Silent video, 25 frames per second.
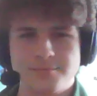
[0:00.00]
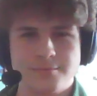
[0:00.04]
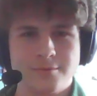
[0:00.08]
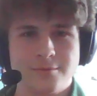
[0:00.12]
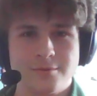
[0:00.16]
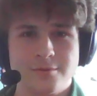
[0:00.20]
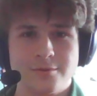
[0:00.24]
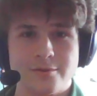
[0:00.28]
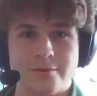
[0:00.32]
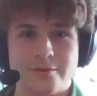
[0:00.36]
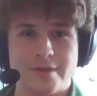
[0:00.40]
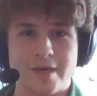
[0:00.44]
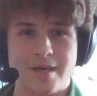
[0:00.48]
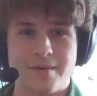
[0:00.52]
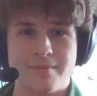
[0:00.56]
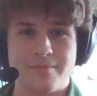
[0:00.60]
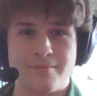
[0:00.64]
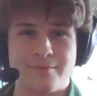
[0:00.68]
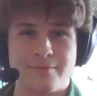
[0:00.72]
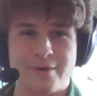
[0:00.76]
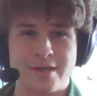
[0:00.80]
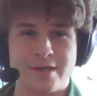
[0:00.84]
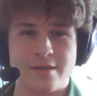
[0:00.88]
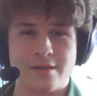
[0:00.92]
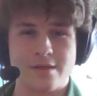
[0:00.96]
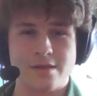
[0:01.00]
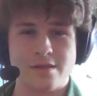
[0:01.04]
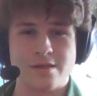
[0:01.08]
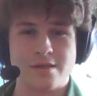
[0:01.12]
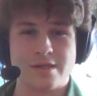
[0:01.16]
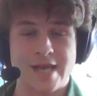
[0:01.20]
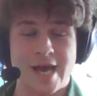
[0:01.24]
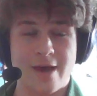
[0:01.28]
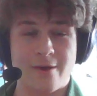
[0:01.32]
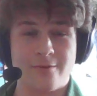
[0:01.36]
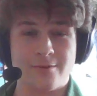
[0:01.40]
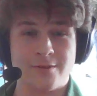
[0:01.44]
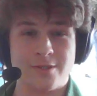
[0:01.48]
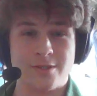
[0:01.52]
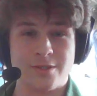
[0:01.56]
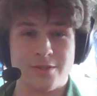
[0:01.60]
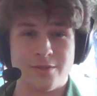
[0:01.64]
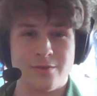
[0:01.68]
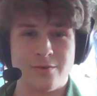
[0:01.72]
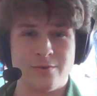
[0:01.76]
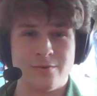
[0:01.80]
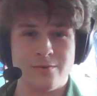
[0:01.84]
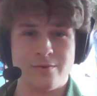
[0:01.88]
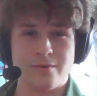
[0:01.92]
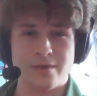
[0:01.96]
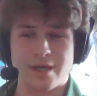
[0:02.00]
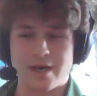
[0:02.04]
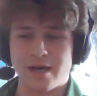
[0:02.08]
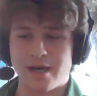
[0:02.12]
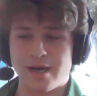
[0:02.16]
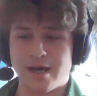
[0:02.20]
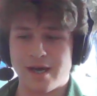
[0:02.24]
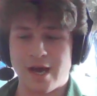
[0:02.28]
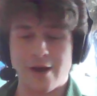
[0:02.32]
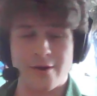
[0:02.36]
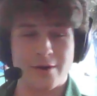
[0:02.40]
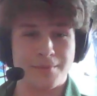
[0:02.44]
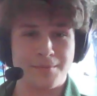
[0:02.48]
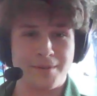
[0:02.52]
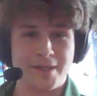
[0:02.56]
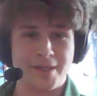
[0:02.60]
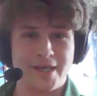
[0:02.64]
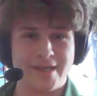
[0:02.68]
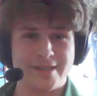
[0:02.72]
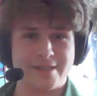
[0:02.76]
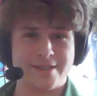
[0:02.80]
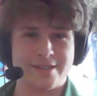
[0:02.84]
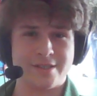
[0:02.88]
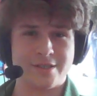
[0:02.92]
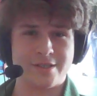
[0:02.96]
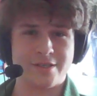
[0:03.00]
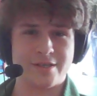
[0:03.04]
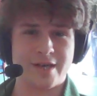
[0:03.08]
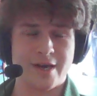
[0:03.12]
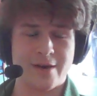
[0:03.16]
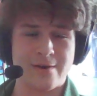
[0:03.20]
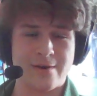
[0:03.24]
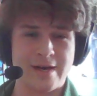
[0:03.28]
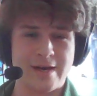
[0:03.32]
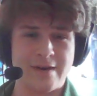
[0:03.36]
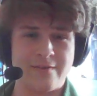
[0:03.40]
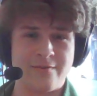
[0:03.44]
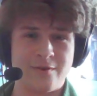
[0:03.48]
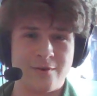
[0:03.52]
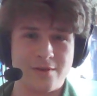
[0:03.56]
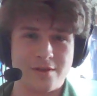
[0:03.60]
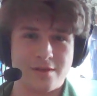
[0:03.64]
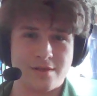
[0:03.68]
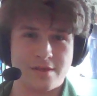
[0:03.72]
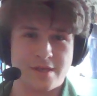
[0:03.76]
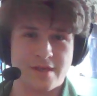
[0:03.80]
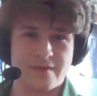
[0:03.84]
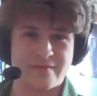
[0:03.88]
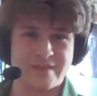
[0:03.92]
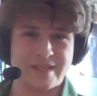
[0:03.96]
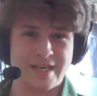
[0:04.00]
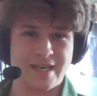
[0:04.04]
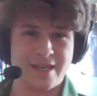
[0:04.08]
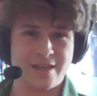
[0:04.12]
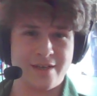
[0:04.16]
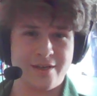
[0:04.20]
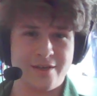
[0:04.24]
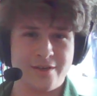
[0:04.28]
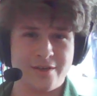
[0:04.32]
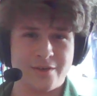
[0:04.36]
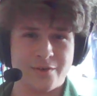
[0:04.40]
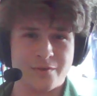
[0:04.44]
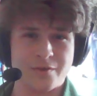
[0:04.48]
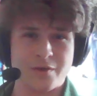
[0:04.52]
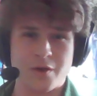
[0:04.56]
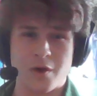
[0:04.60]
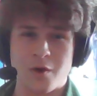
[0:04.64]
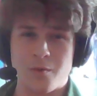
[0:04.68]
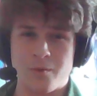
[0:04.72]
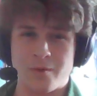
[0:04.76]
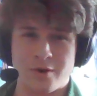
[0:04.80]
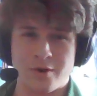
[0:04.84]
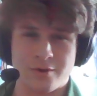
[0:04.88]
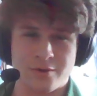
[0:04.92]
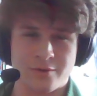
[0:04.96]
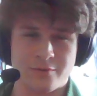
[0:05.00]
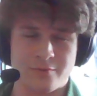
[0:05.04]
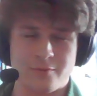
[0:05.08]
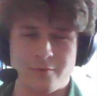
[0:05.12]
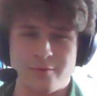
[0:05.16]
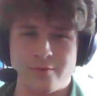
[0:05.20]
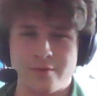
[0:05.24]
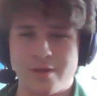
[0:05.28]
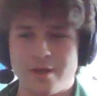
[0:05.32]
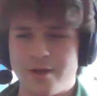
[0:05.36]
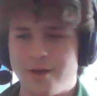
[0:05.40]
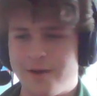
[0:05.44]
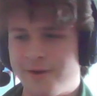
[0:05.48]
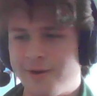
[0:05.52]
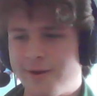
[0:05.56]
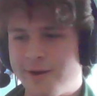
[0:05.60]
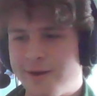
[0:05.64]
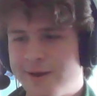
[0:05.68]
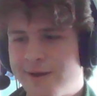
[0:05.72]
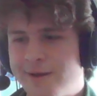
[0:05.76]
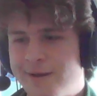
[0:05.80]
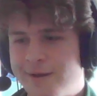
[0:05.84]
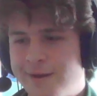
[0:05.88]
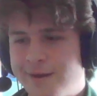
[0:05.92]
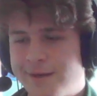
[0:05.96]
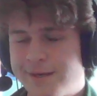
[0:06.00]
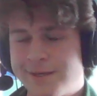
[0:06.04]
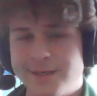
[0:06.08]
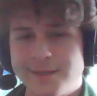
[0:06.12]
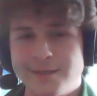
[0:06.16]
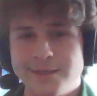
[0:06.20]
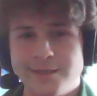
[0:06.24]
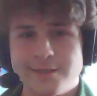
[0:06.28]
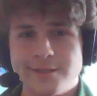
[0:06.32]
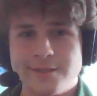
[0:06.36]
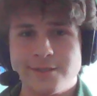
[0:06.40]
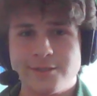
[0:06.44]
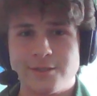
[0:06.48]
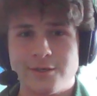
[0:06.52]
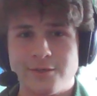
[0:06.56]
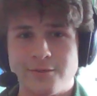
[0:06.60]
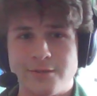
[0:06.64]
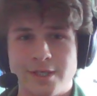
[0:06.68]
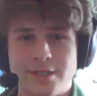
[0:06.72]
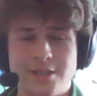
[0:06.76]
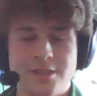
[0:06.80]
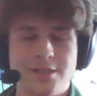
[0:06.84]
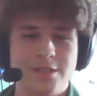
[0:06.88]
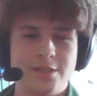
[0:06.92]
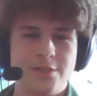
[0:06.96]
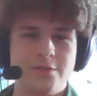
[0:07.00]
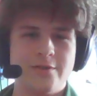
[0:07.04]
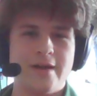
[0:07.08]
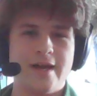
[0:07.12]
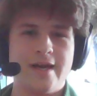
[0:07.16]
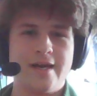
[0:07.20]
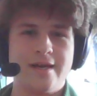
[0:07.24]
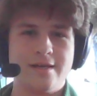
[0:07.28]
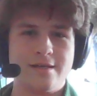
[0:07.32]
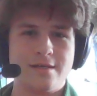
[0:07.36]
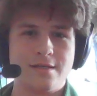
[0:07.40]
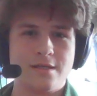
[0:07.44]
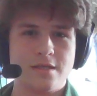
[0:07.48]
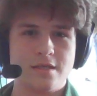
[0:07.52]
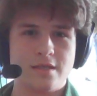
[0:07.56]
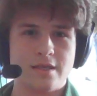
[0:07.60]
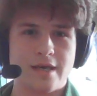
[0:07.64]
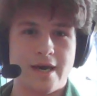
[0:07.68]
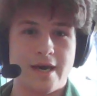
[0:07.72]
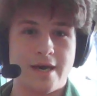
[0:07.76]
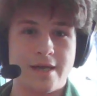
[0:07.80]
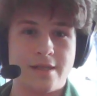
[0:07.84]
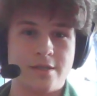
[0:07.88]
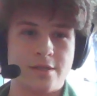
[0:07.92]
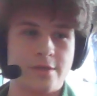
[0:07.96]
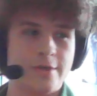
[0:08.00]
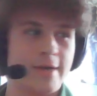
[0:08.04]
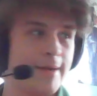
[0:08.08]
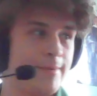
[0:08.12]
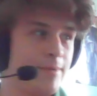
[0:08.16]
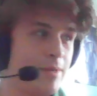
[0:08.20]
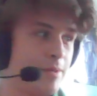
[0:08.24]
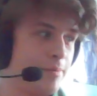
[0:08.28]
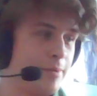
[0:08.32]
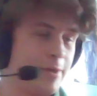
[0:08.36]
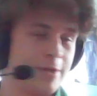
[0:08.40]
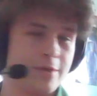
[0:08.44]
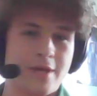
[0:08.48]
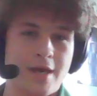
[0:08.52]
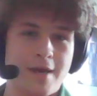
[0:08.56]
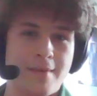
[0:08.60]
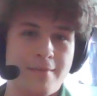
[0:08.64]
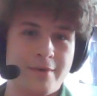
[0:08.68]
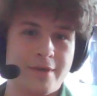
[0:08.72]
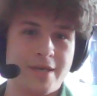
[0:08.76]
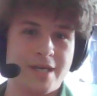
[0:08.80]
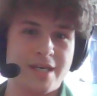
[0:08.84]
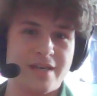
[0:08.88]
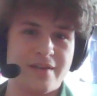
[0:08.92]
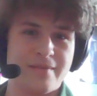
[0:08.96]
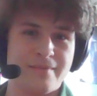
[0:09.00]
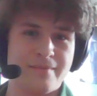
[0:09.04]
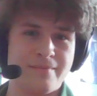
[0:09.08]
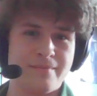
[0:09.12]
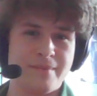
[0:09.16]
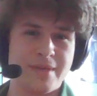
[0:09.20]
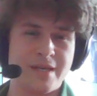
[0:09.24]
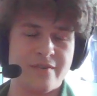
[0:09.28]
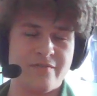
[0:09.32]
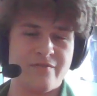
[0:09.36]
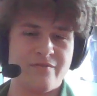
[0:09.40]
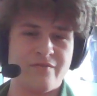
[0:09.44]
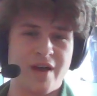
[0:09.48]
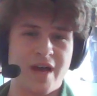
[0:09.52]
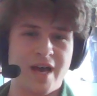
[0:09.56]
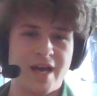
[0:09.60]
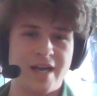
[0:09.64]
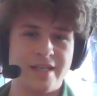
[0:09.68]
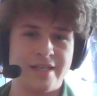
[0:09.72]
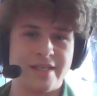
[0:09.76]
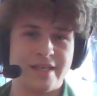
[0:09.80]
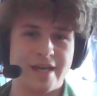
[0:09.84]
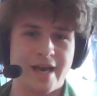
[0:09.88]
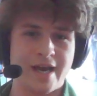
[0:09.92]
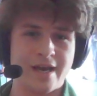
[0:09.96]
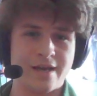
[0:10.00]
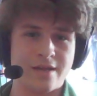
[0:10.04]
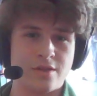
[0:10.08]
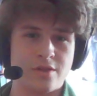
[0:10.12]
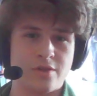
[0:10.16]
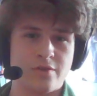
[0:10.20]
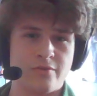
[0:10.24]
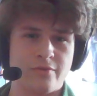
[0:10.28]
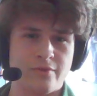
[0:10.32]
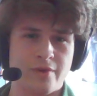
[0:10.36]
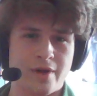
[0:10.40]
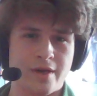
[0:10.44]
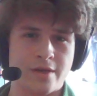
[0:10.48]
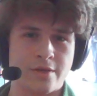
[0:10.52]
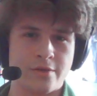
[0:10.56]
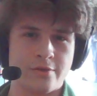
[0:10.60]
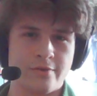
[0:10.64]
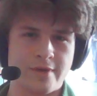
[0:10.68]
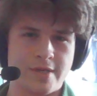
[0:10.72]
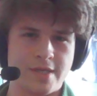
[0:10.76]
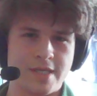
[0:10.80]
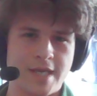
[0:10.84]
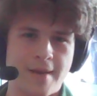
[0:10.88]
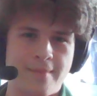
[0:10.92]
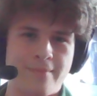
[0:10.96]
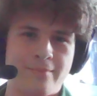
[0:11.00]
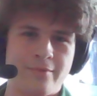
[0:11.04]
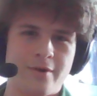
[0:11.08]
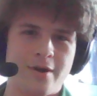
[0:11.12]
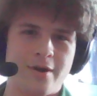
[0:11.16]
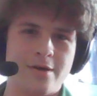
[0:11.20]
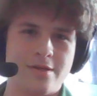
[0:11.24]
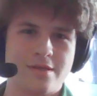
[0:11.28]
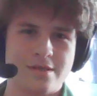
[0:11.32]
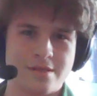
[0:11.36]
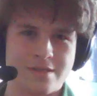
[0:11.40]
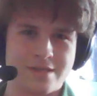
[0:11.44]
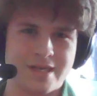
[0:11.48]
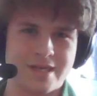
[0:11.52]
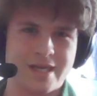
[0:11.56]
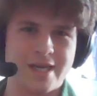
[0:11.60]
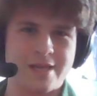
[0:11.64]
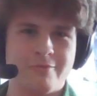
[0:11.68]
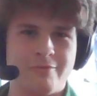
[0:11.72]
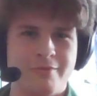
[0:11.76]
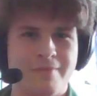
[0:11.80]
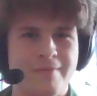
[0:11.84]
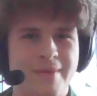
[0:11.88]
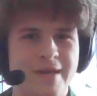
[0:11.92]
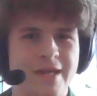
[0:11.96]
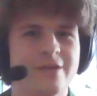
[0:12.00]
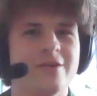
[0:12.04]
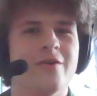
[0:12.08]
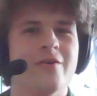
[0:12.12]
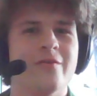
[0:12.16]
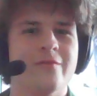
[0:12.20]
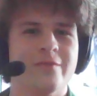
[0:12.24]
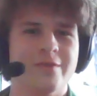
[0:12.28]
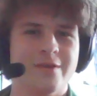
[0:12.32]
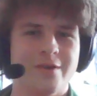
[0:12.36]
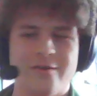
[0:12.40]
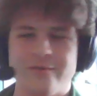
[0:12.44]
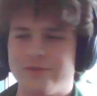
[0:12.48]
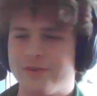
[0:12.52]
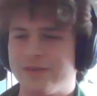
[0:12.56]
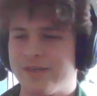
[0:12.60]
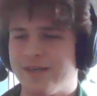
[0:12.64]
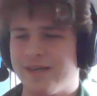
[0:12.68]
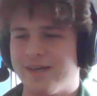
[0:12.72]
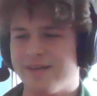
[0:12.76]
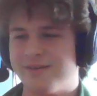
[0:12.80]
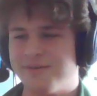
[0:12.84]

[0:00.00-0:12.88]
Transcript: So that brings us now to how to play. Since you now have all the stuff together, you know what all the roles are. So Dungeons & Dragons, as described in the Player's Handbook, can be defined as a 3-step process that gets repeated over and over again.